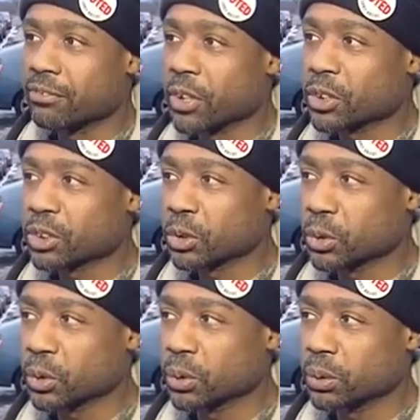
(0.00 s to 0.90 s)
The folks
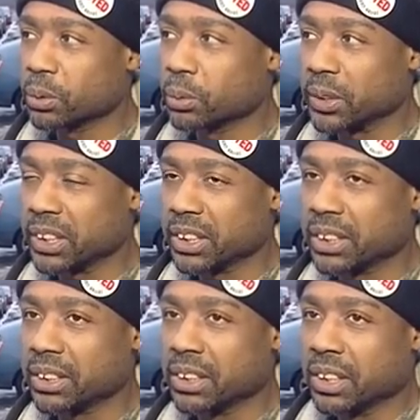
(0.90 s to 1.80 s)
who
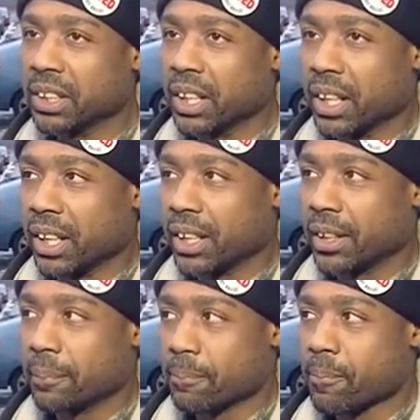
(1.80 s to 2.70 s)
we
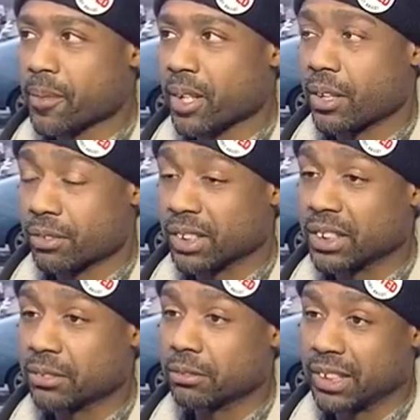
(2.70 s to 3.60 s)
um, are
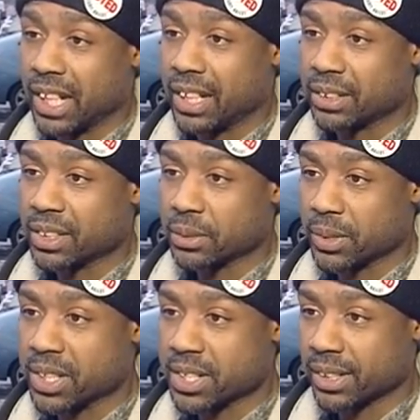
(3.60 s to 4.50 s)
really relying on to
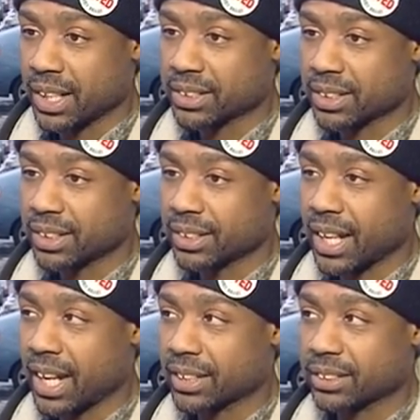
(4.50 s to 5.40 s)
win this
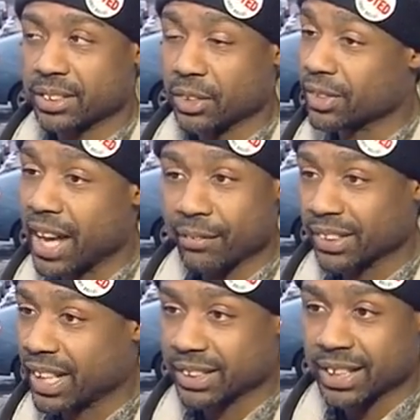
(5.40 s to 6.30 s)
election don't have
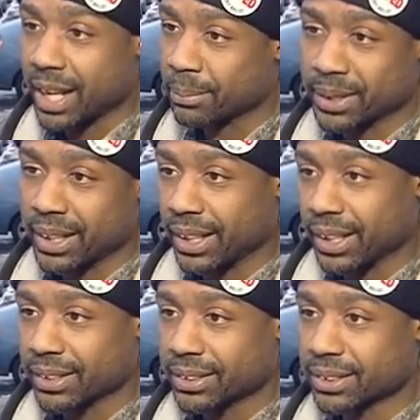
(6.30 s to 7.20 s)
a lot of time on their
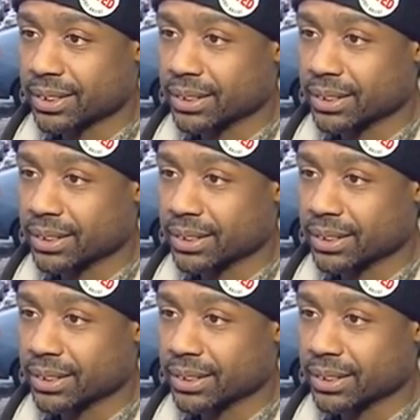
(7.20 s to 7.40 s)
hands.